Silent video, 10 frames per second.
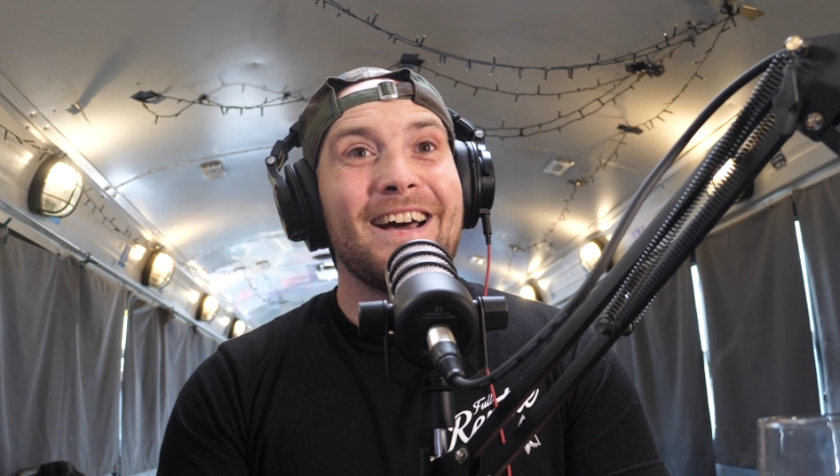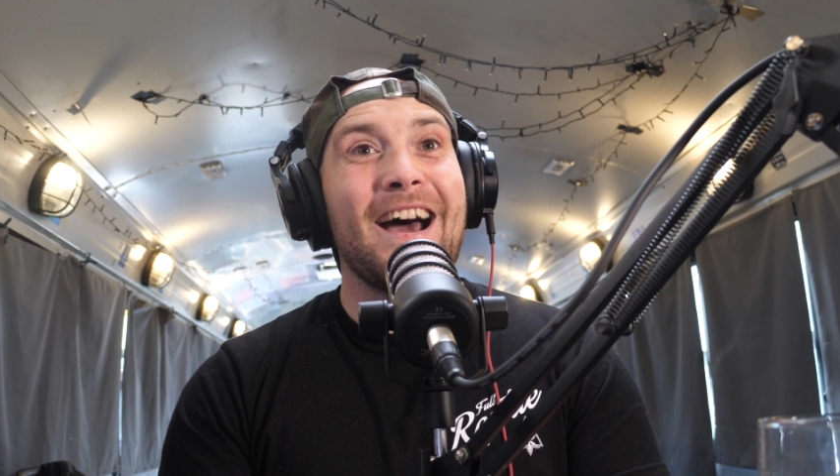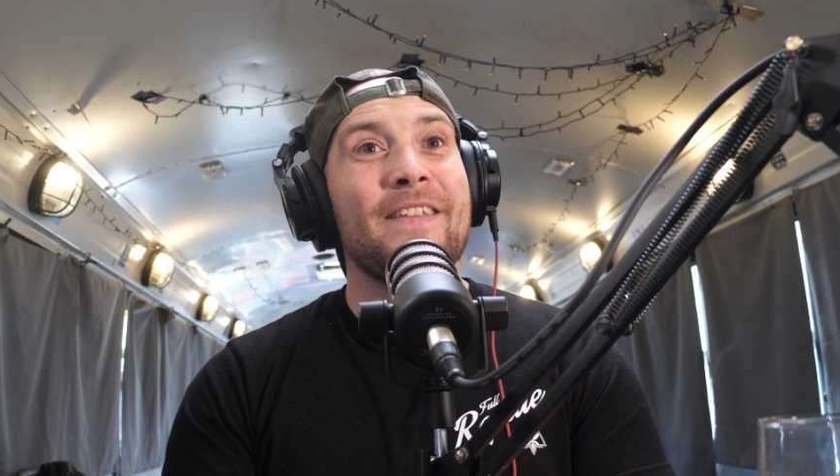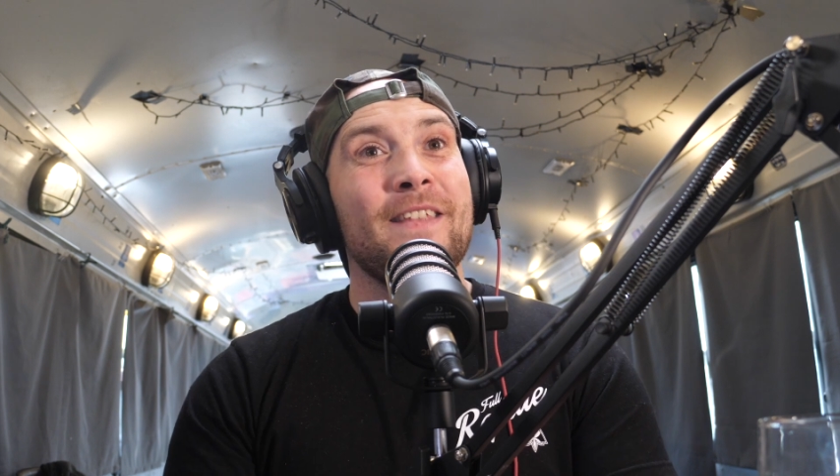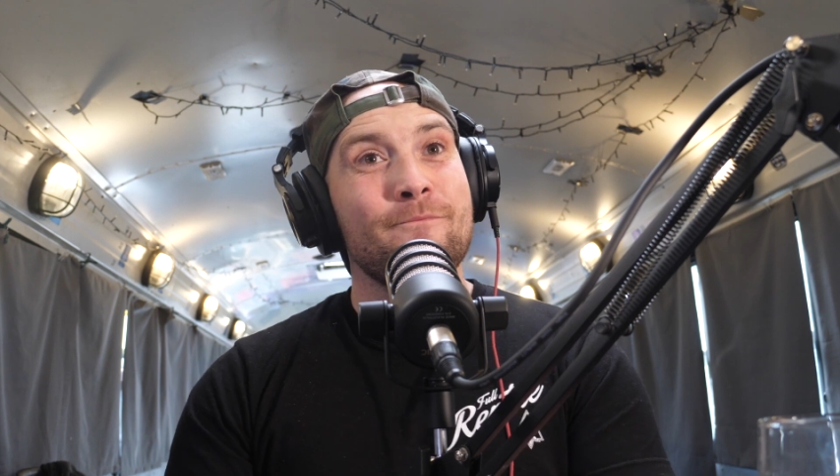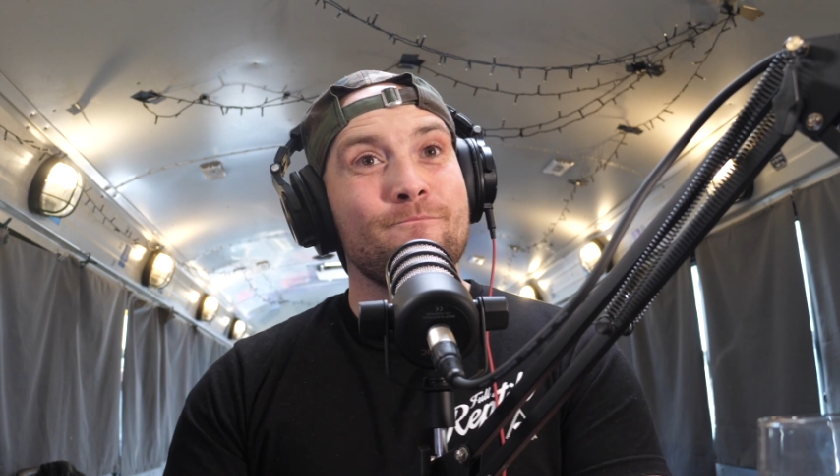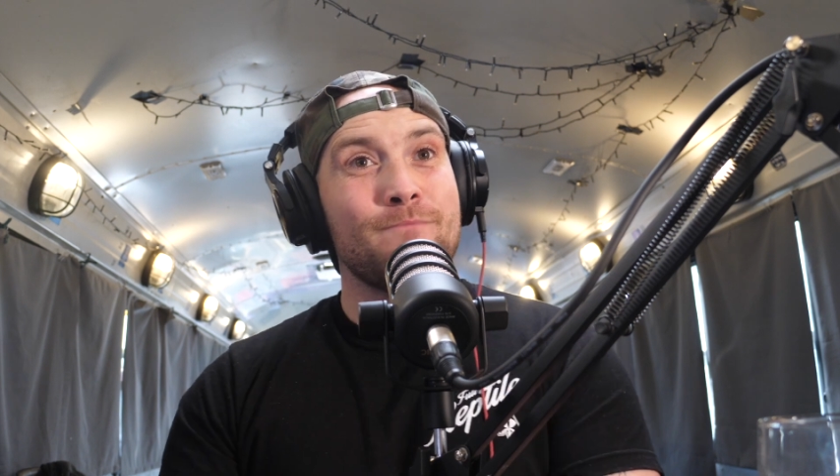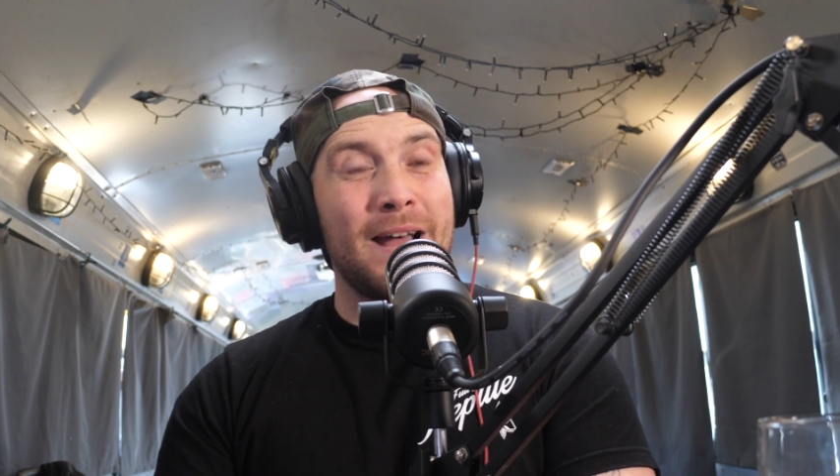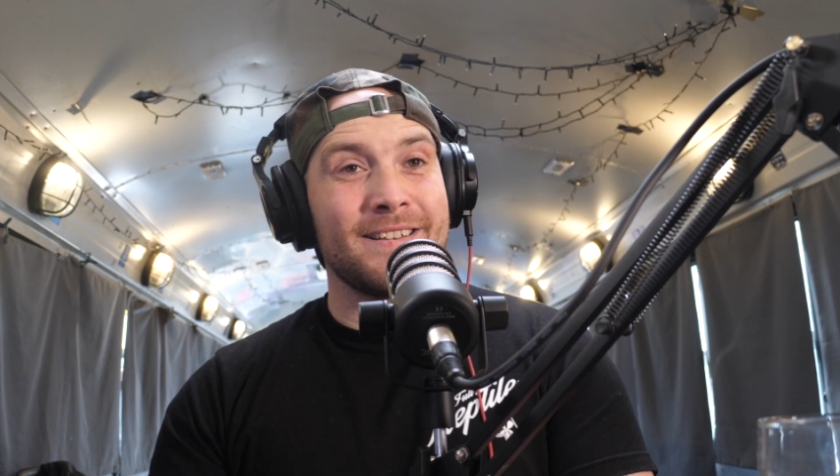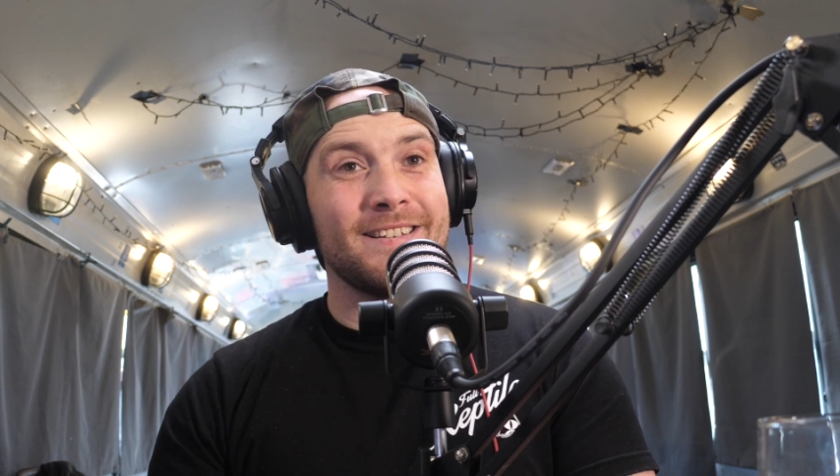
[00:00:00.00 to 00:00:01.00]
and then
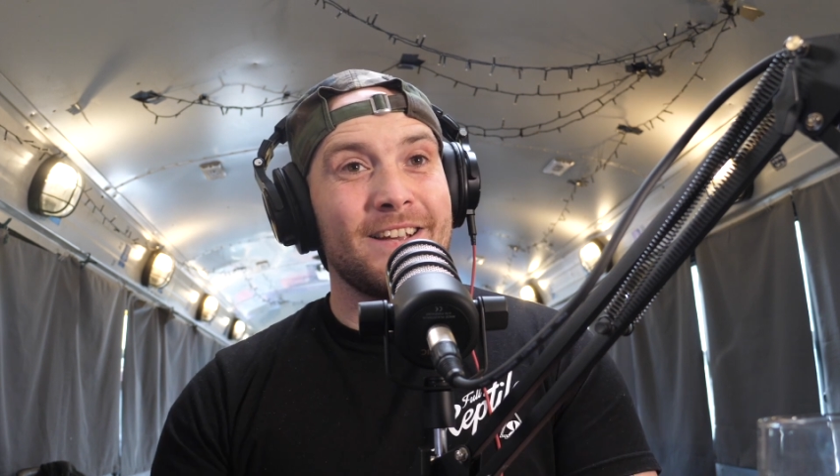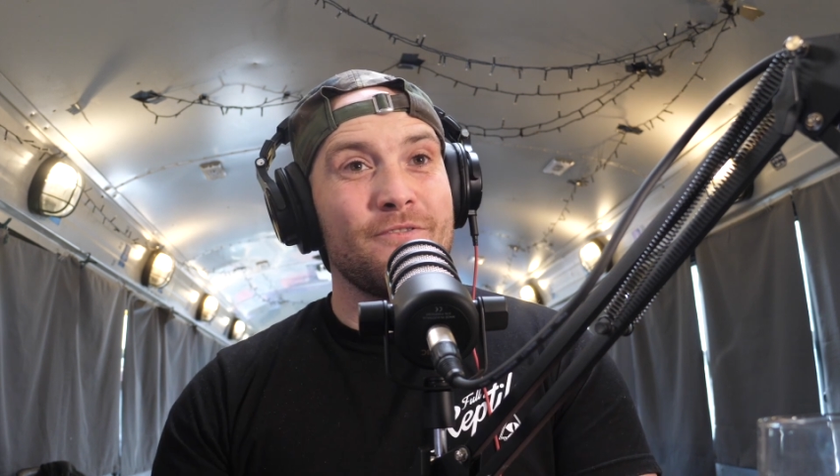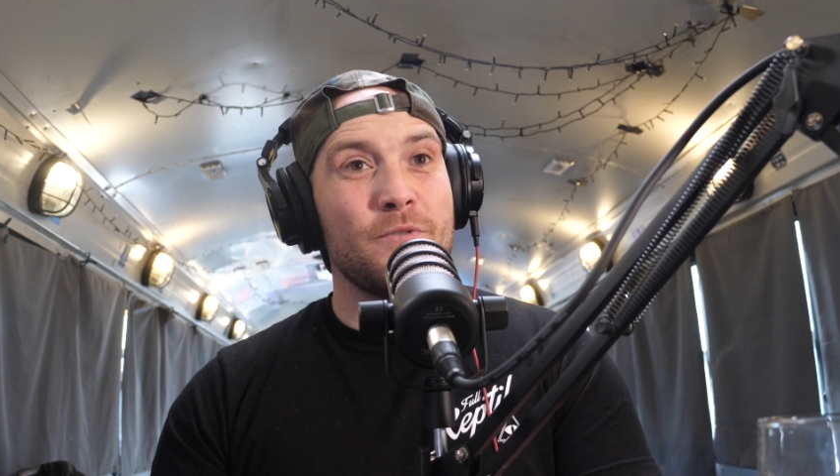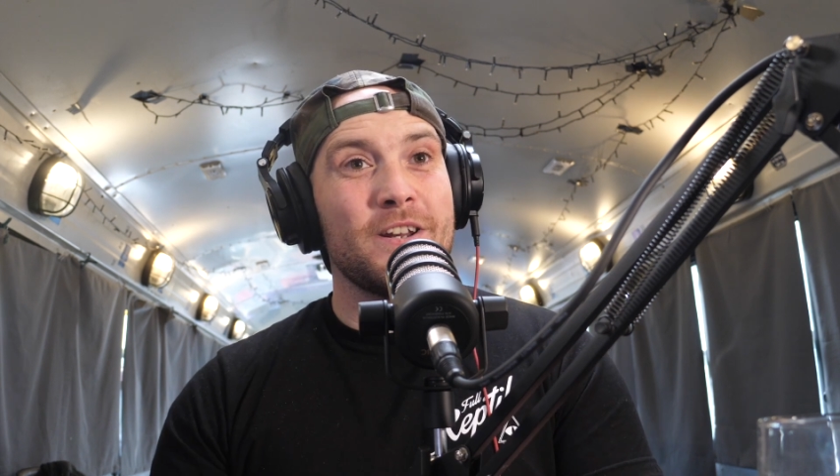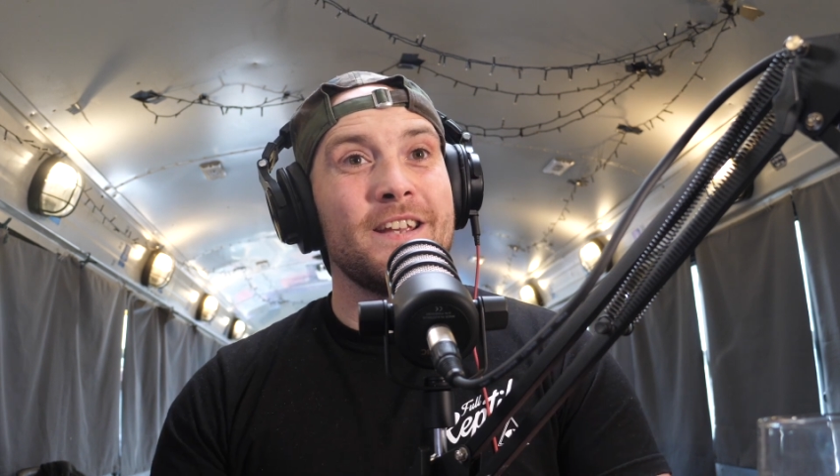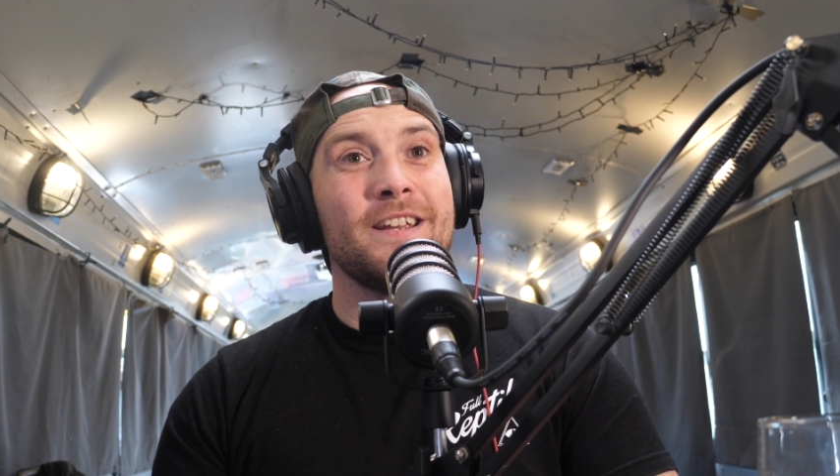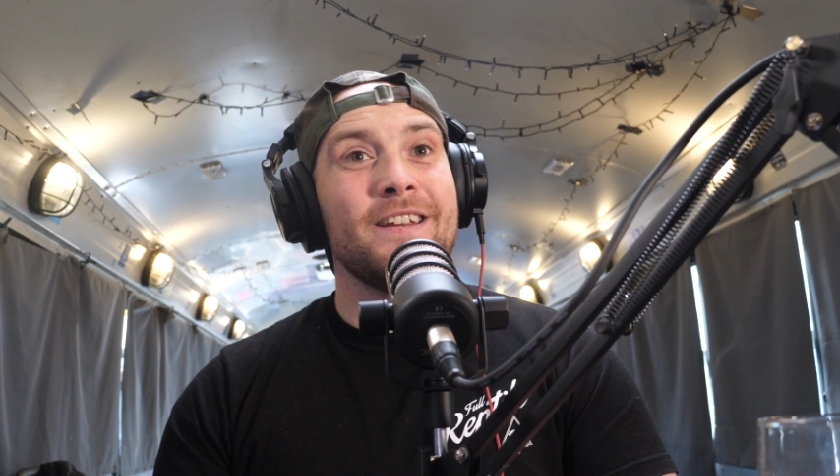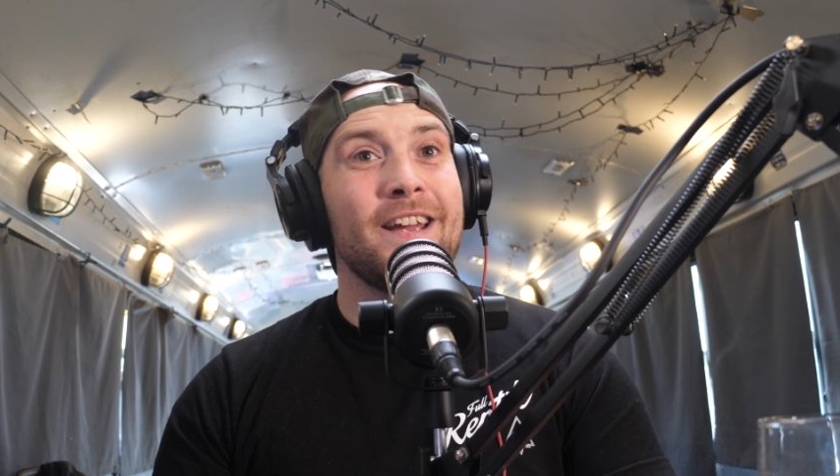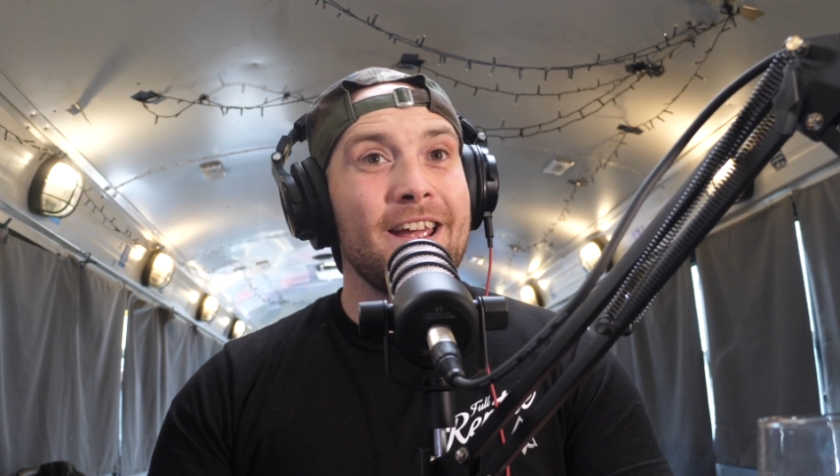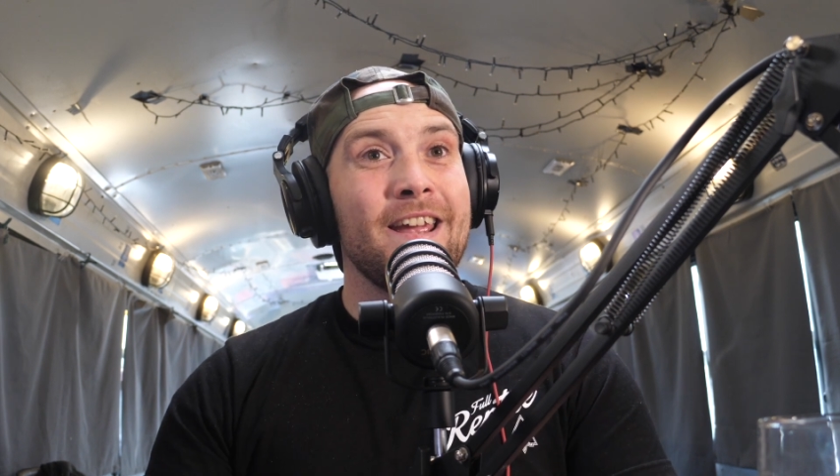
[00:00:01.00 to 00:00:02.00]
batters everybody